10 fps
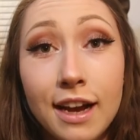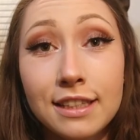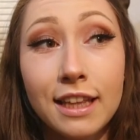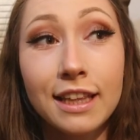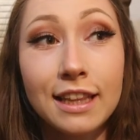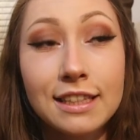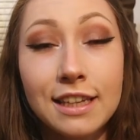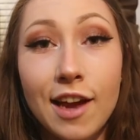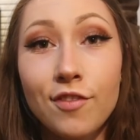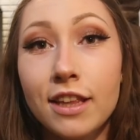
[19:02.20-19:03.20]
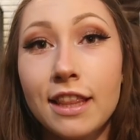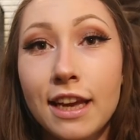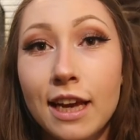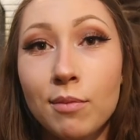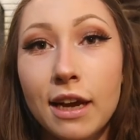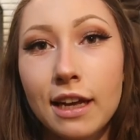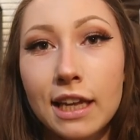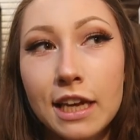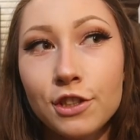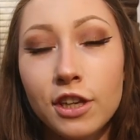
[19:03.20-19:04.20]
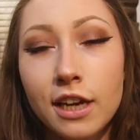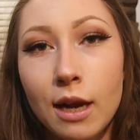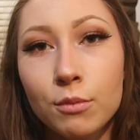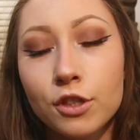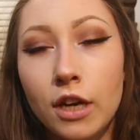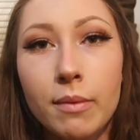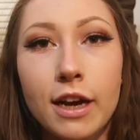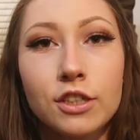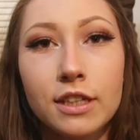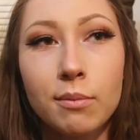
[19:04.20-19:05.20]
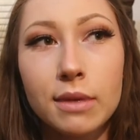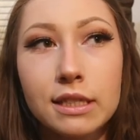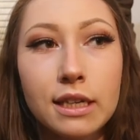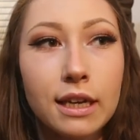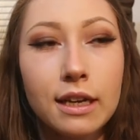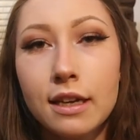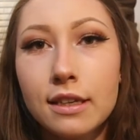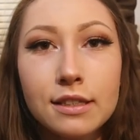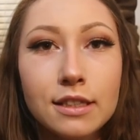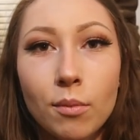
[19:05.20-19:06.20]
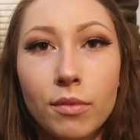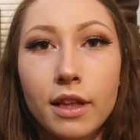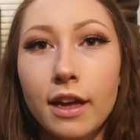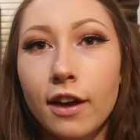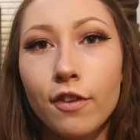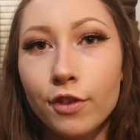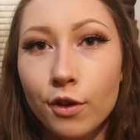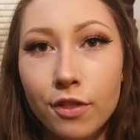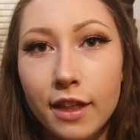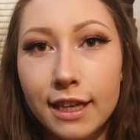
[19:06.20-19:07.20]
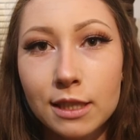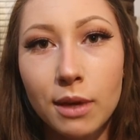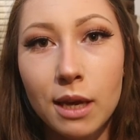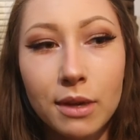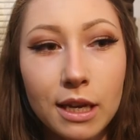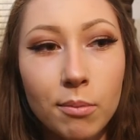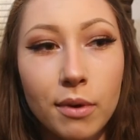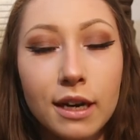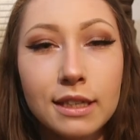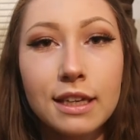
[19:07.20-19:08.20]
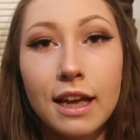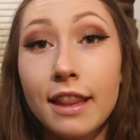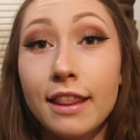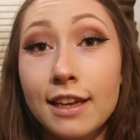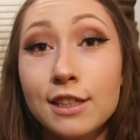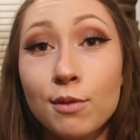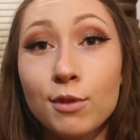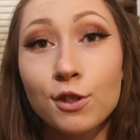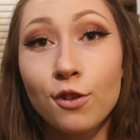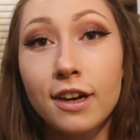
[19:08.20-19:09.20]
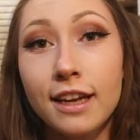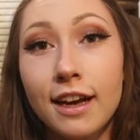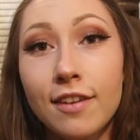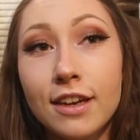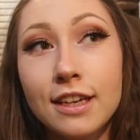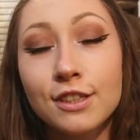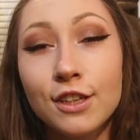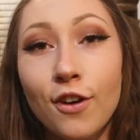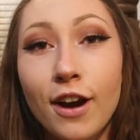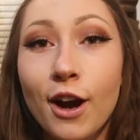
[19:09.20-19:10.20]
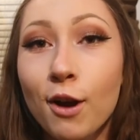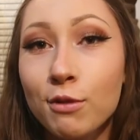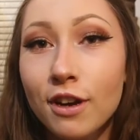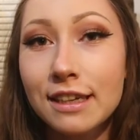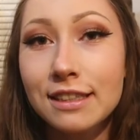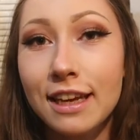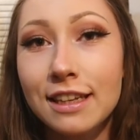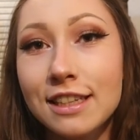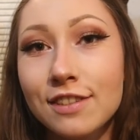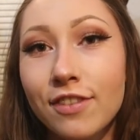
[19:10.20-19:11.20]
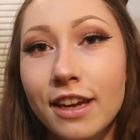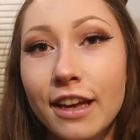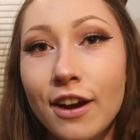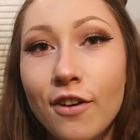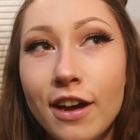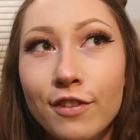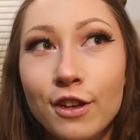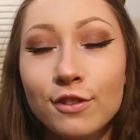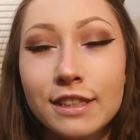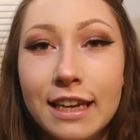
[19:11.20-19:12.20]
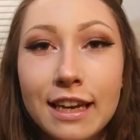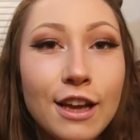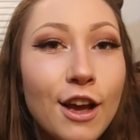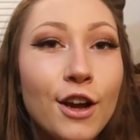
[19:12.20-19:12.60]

guys, I think that's everything in my collection. I'm sure I'm actually missing something, a few things maybe, but that's the majority of it. So I hope you guys liked this video. If you did,